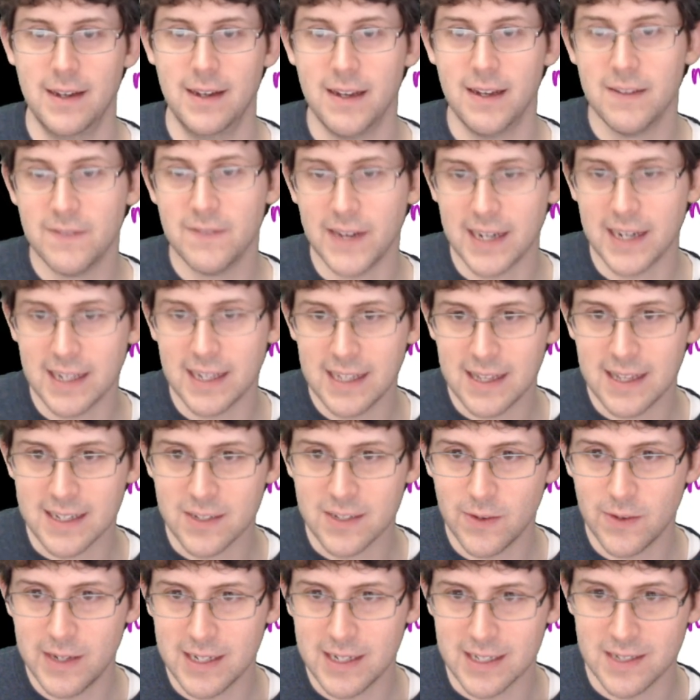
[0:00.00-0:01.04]
Finally,
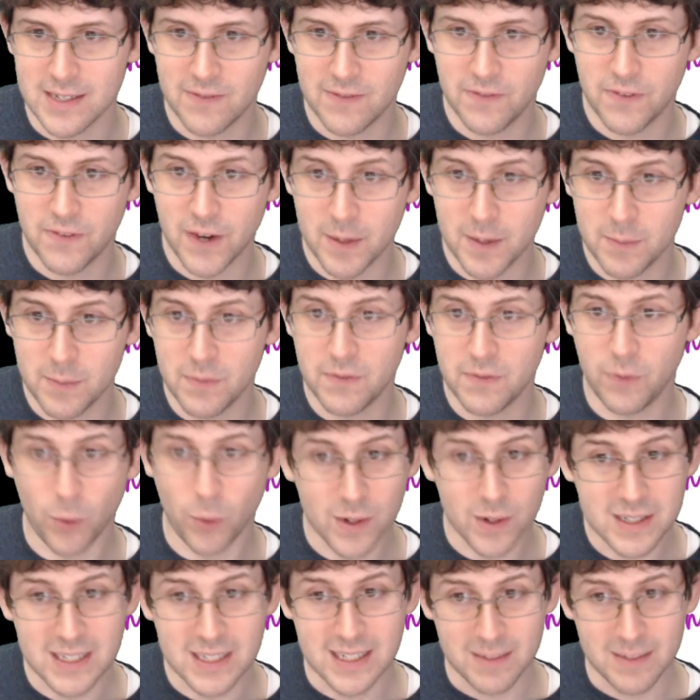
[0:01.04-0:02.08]
this one is from
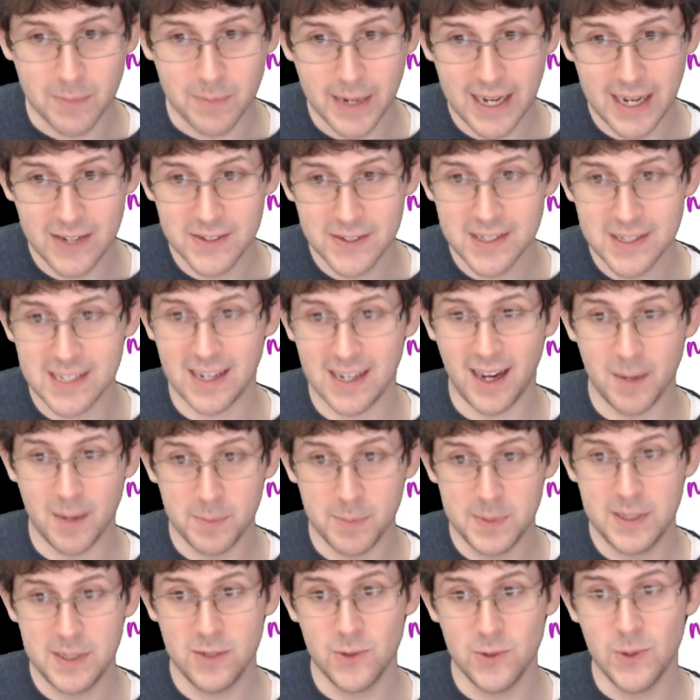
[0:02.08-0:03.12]
14 pounds
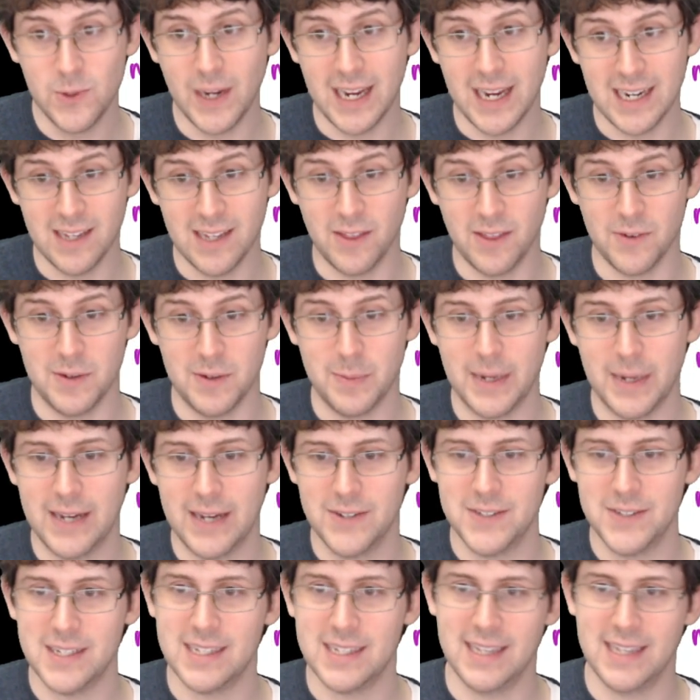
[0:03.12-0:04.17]
up to 83
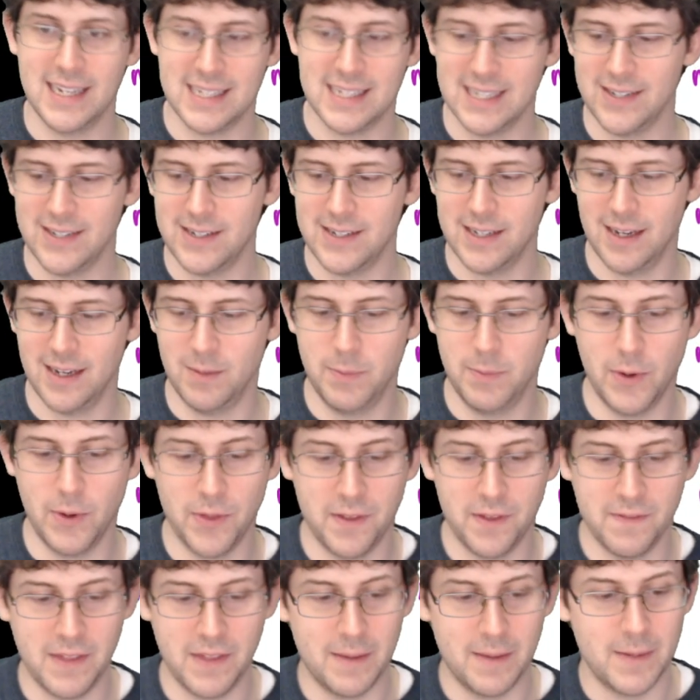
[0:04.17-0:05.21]
pounds. That sounds like both
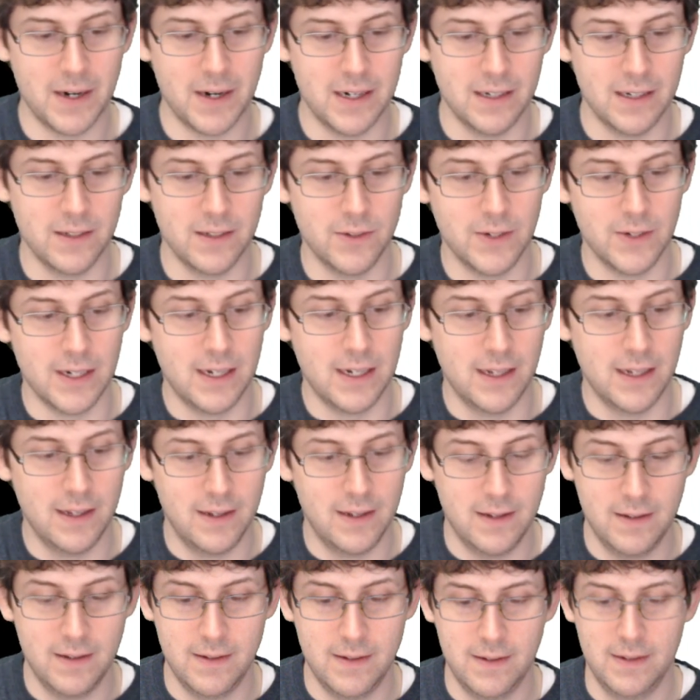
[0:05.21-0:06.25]
of them are included.
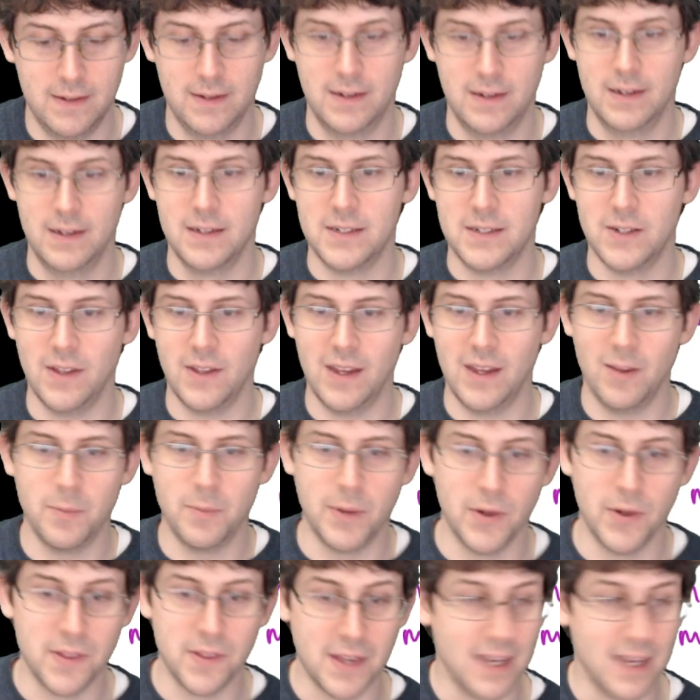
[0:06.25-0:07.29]
So they'll
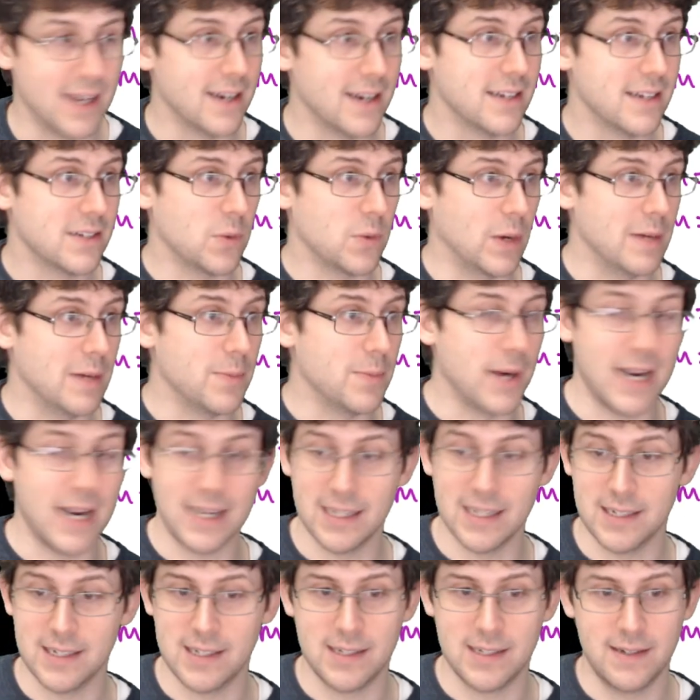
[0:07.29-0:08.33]
both get square
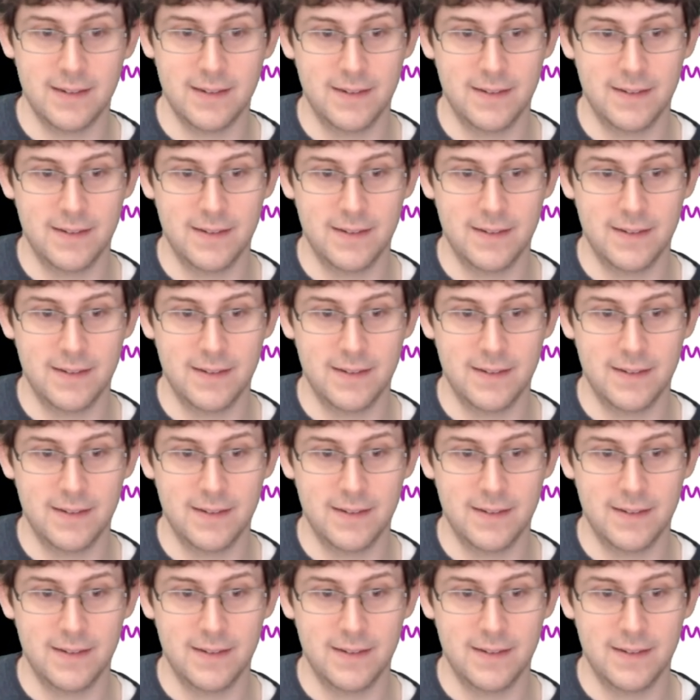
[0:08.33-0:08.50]
brackets.